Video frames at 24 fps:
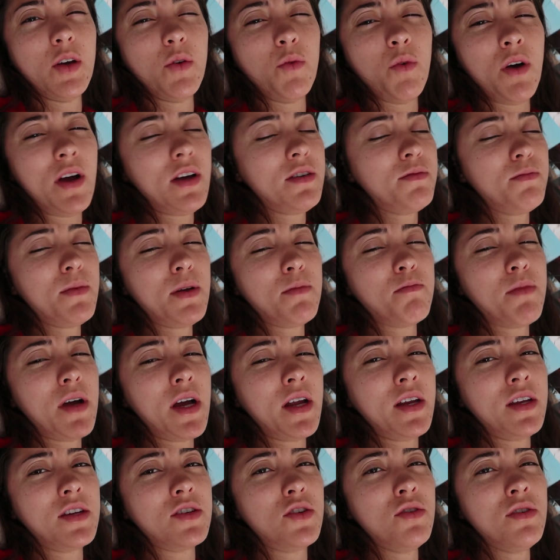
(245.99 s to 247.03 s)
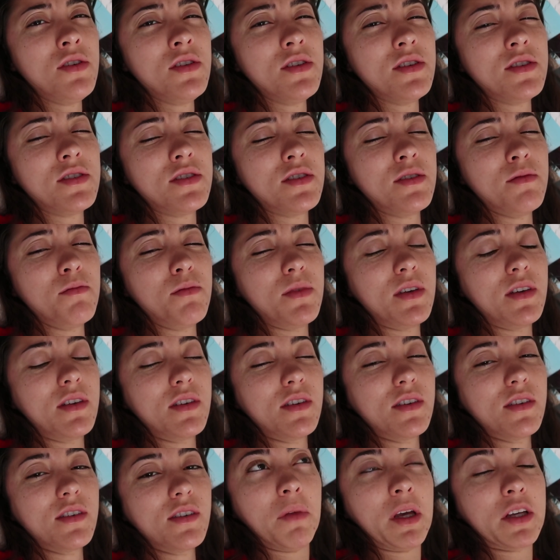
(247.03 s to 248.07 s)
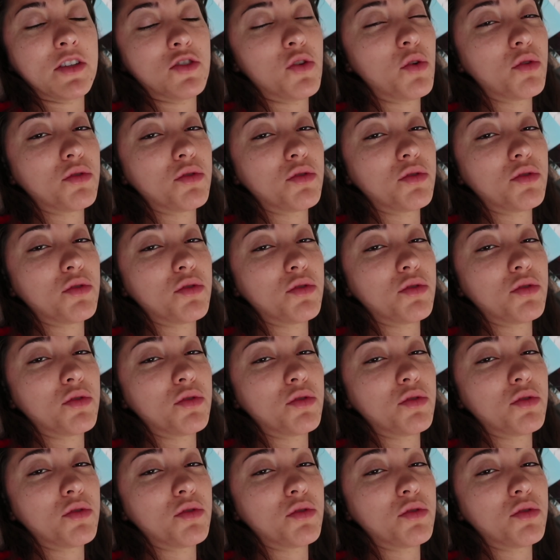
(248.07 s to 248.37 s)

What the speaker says: Why is my body doing this to me? Makes no